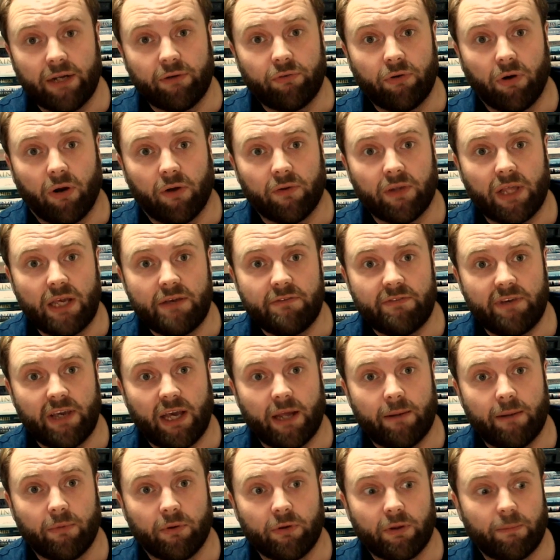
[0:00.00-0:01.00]
Royal Navy
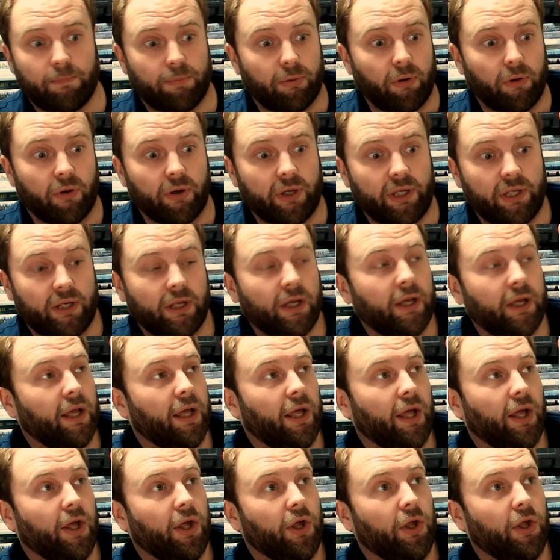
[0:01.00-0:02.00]
Admiral deployed.
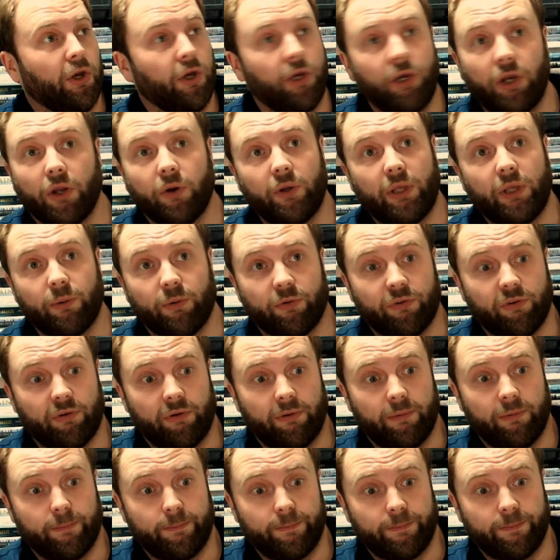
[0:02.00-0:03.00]
No, he wasn't.
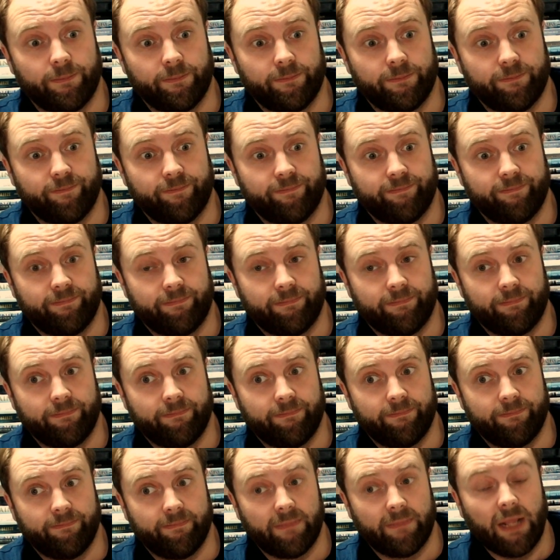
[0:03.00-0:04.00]

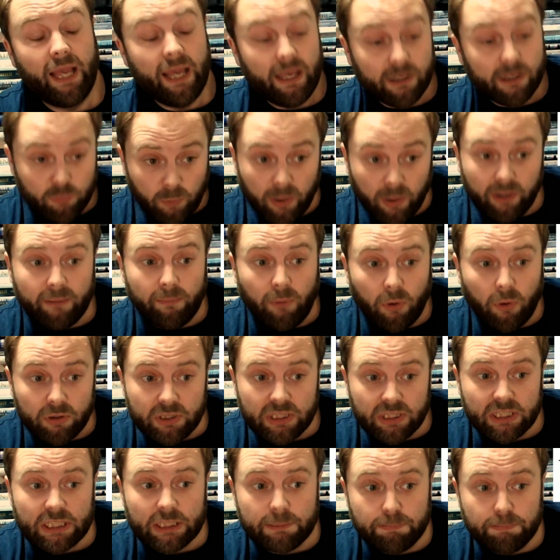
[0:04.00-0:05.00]
He's one of the most
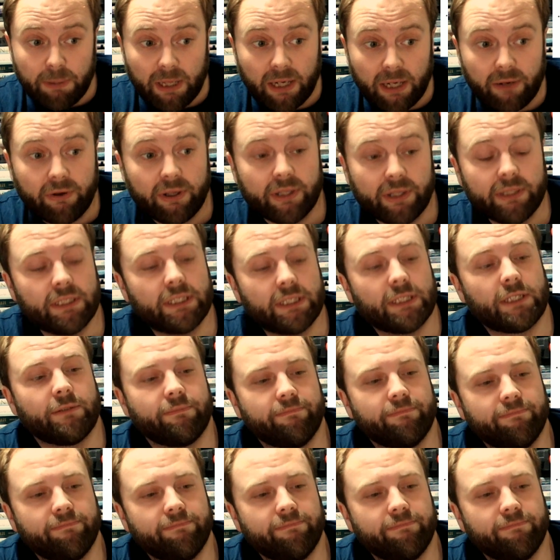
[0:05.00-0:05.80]
experienced.